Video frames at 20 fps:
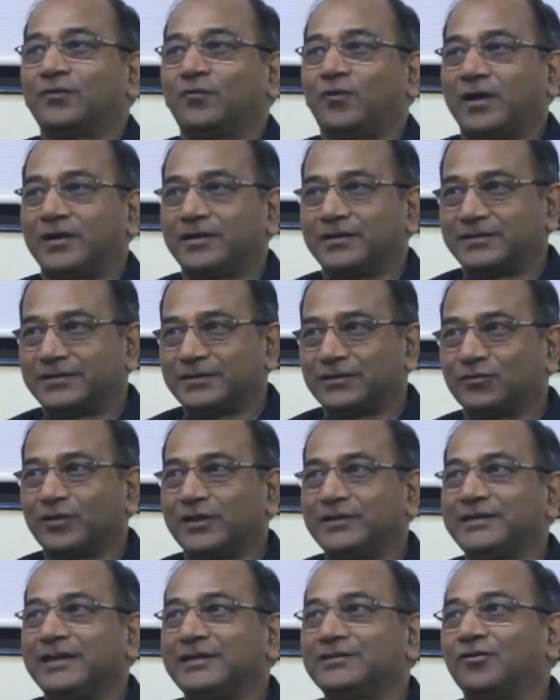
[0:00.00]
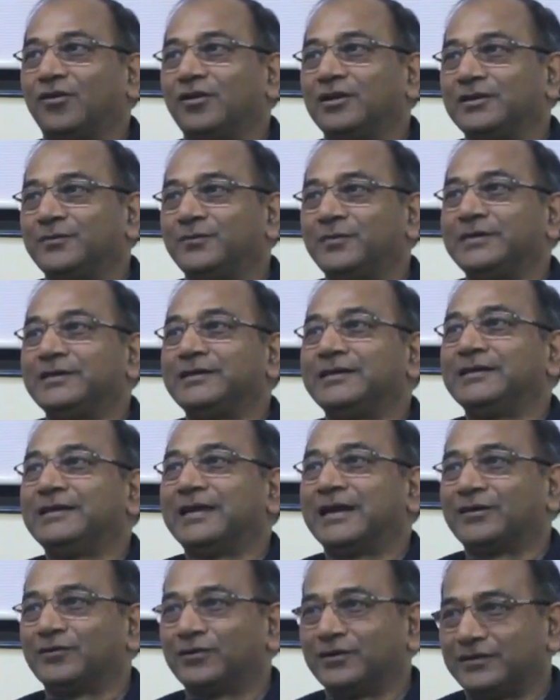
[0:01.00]
from Varanasi to Haldia, has already
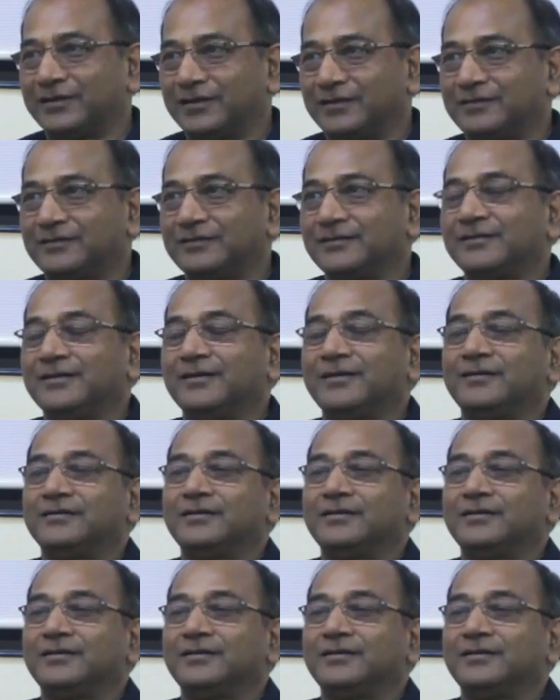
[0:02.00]
been inaugurated.